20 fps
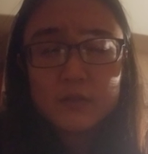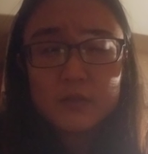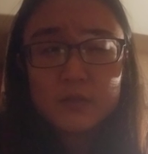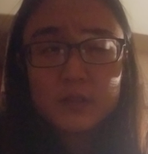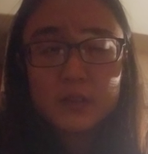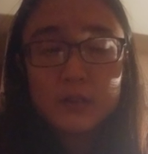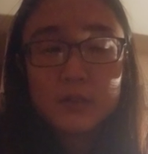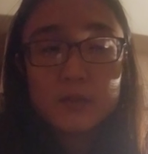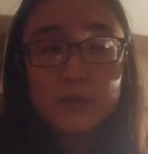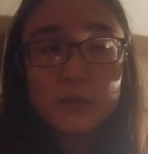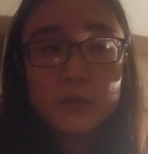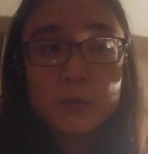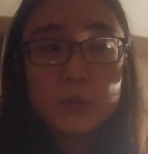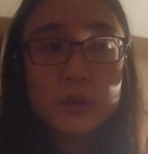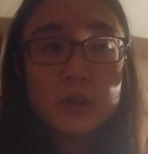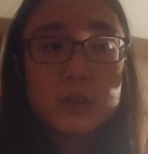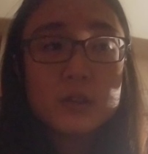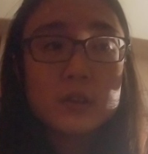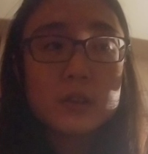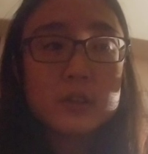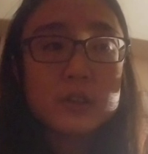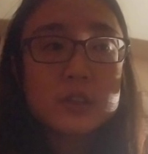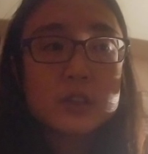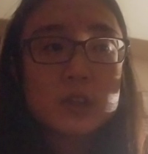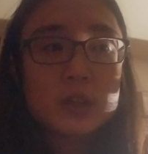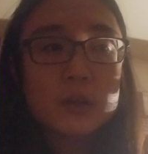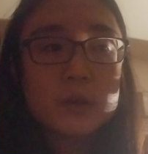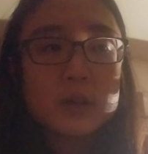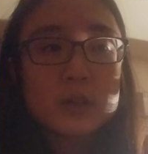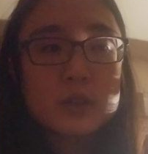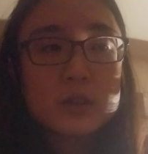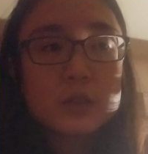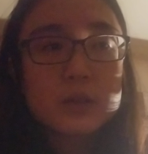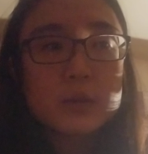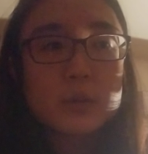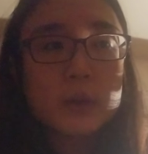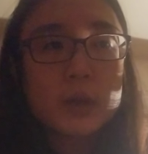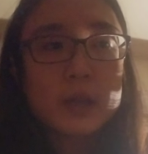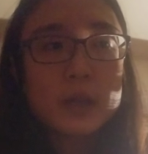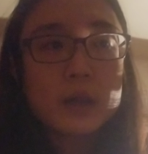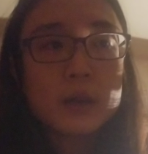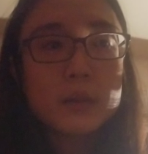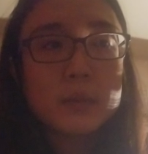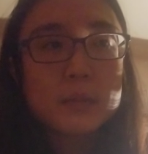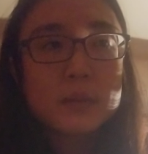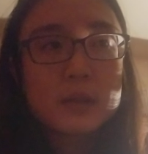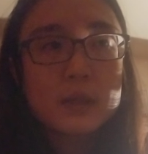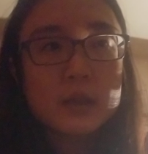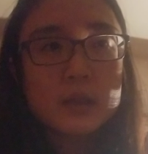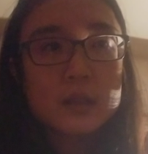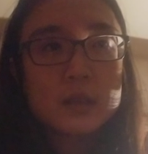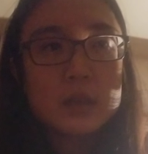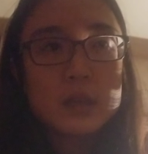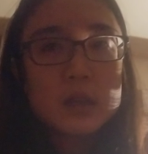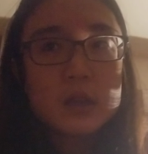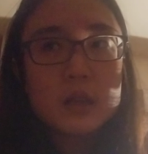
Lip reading: if we're not the generation to wake up, then